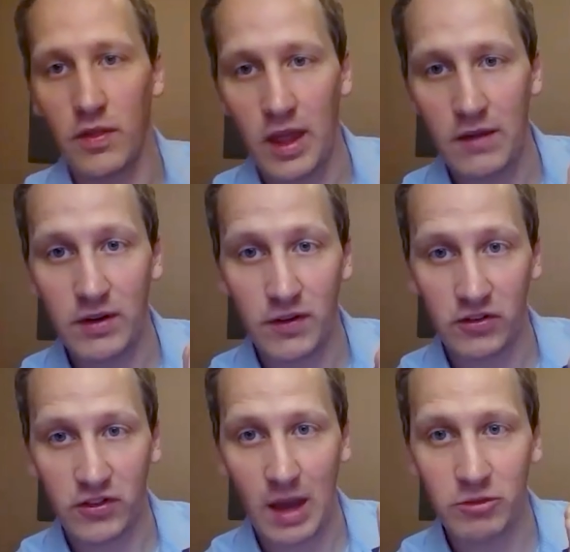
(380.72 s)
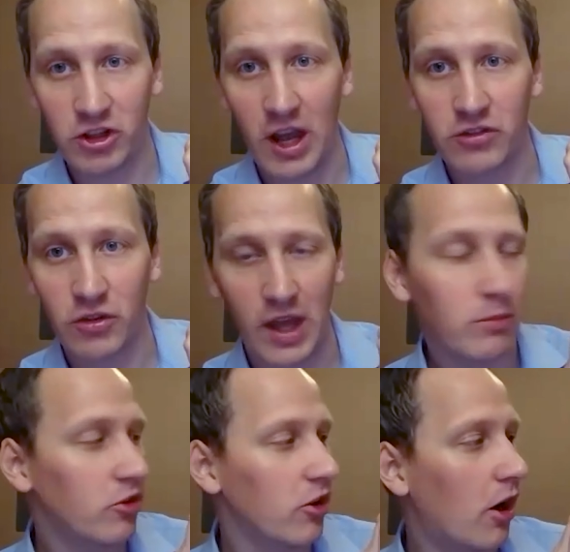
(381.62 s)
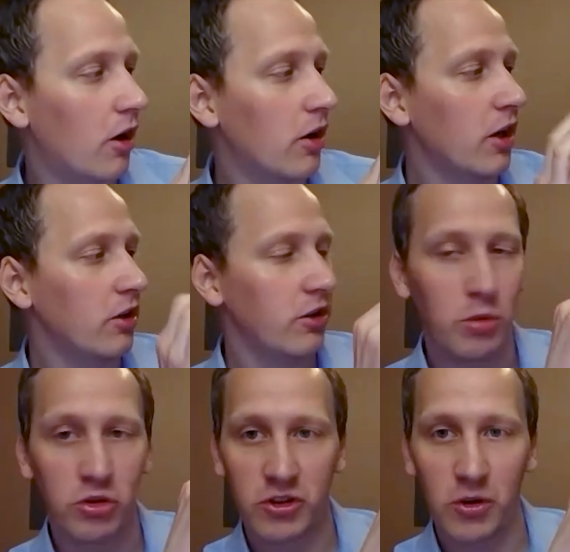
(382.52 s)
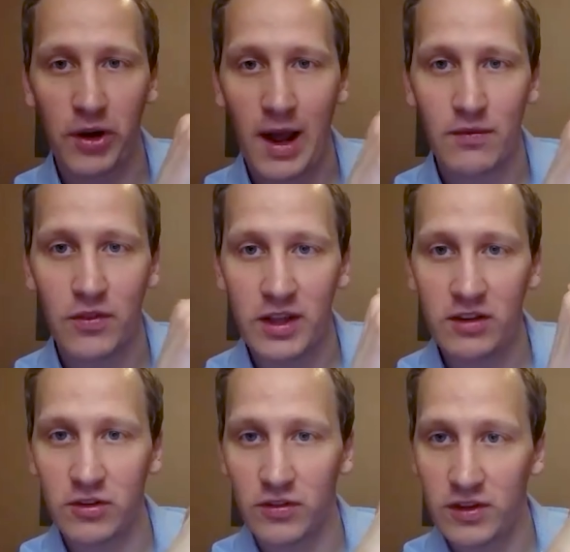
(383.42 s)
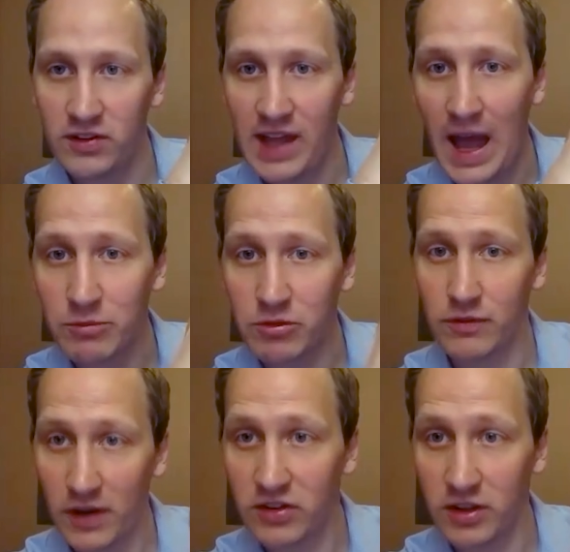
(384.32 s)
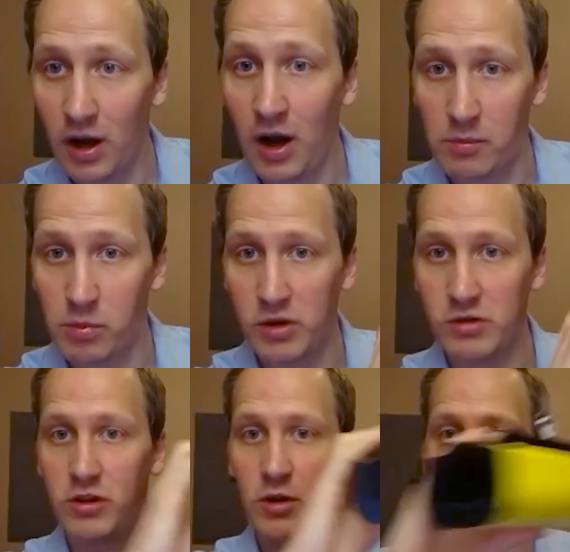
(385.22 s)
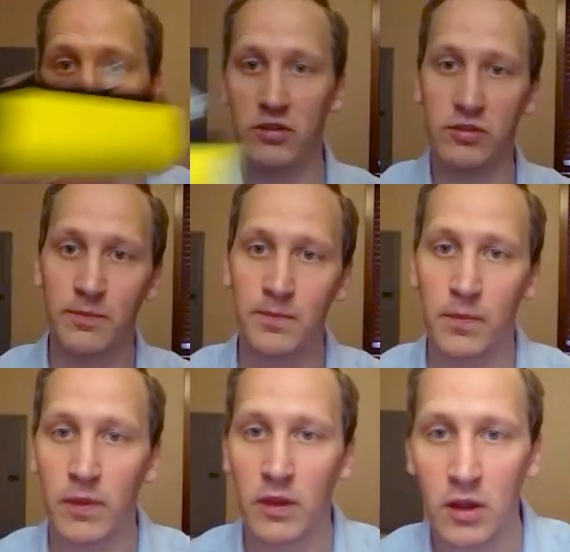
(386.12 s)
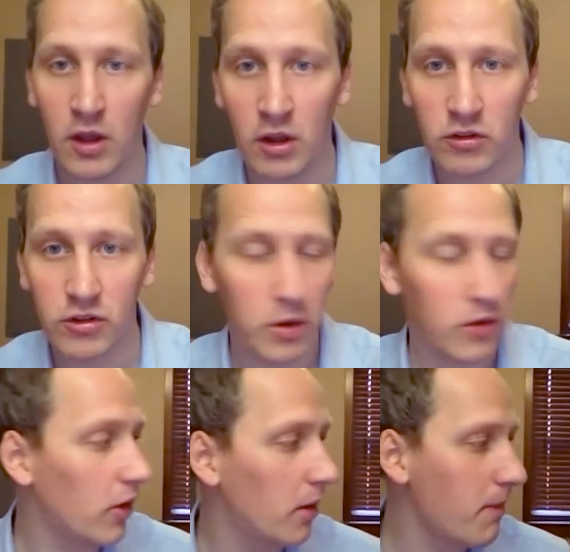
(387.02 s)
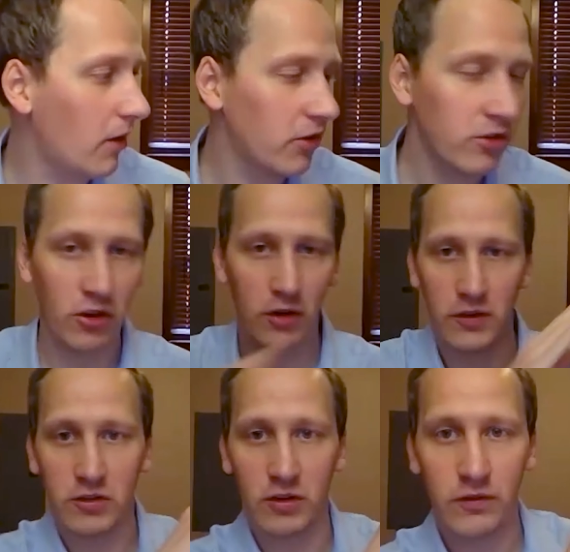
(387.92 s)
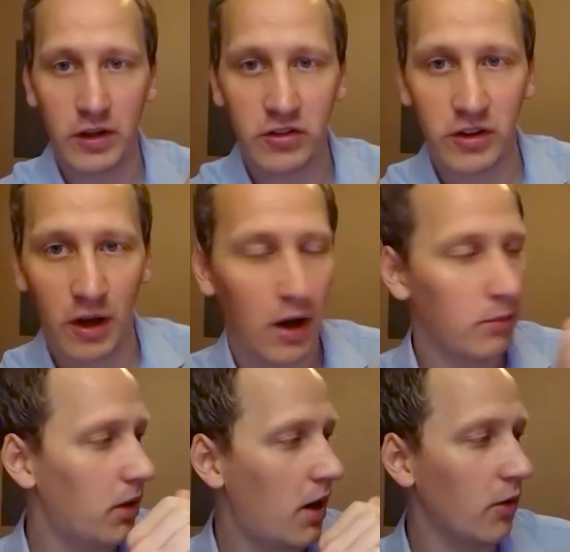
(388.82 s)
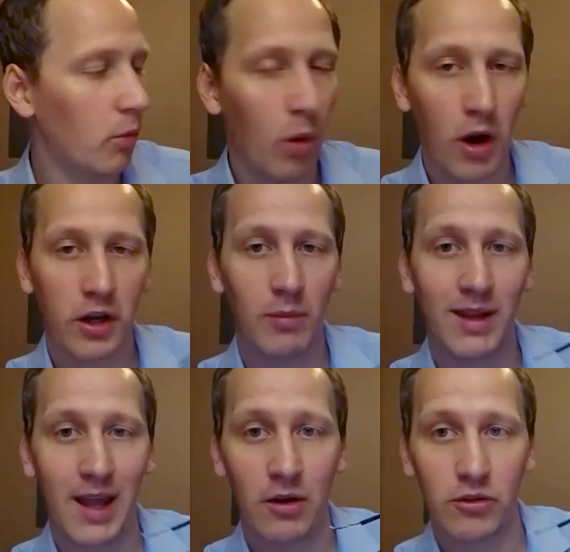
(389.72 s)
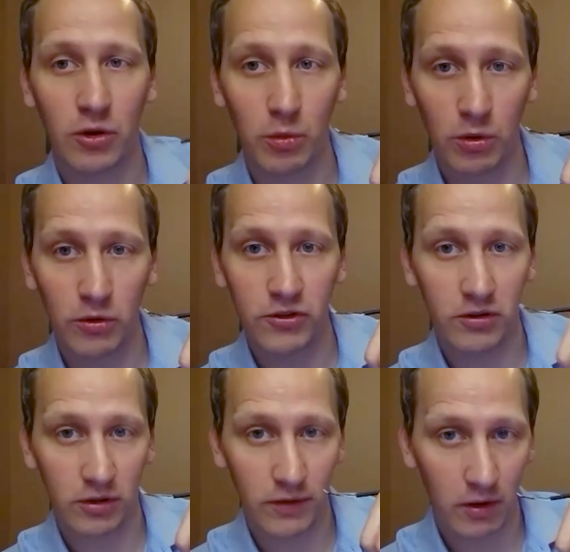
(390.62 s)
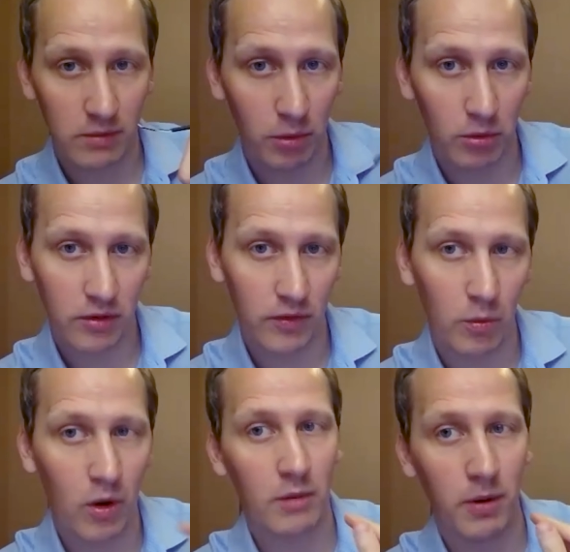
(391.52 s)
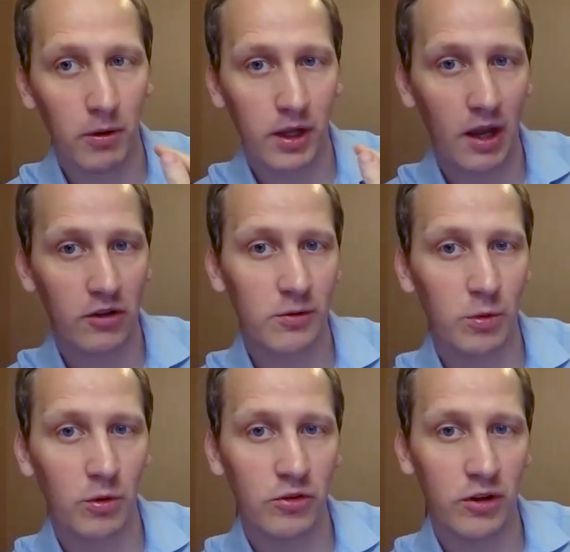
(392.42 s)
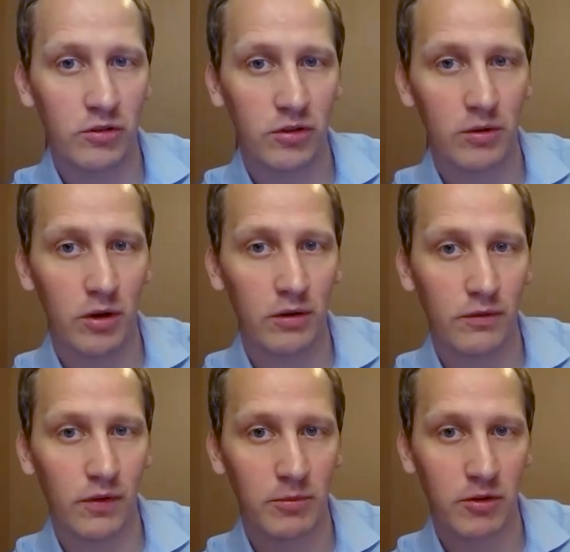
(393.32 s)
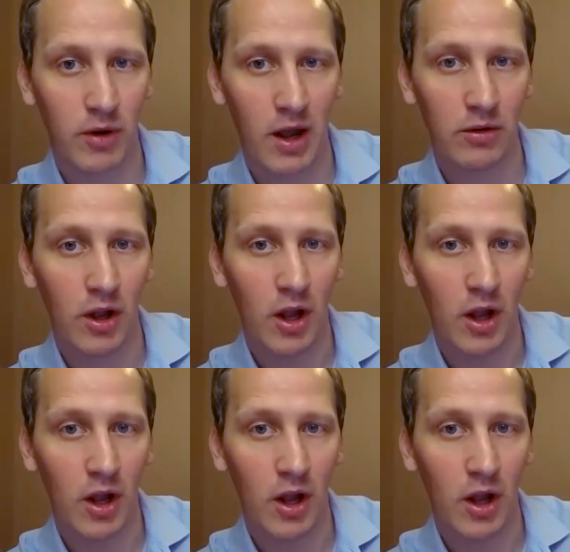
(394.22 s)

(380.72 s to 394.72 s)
even if it's the MGS or the MGR, you are still going to have these tabs facing up when you're doing this. So with the mounting surface facing up and the wire coming out towards you, so very important to have the wire poking out towards you, so not flipped around